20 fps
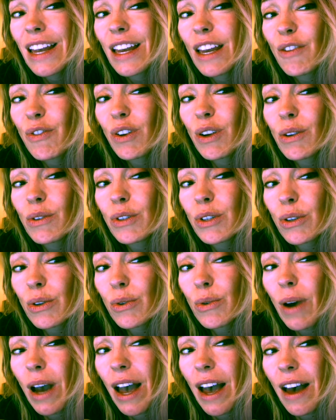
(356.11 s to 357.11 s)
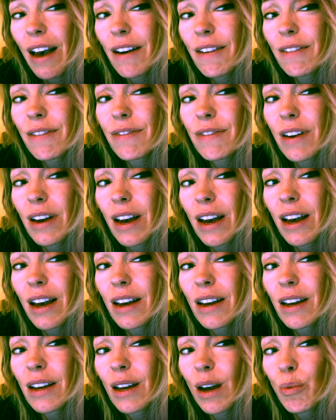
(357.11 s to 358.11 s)
If you do have
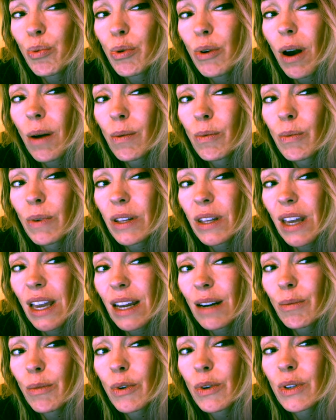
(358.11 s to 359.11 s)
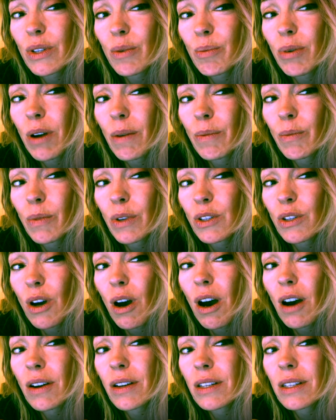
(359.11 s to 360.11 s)
a problem with animals, a problem with
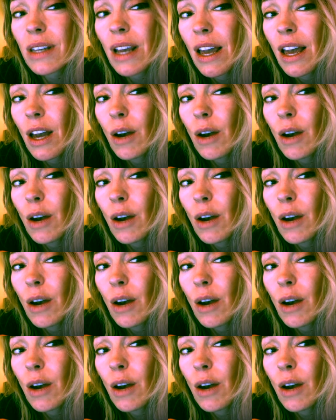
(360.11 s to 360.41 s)
dogs,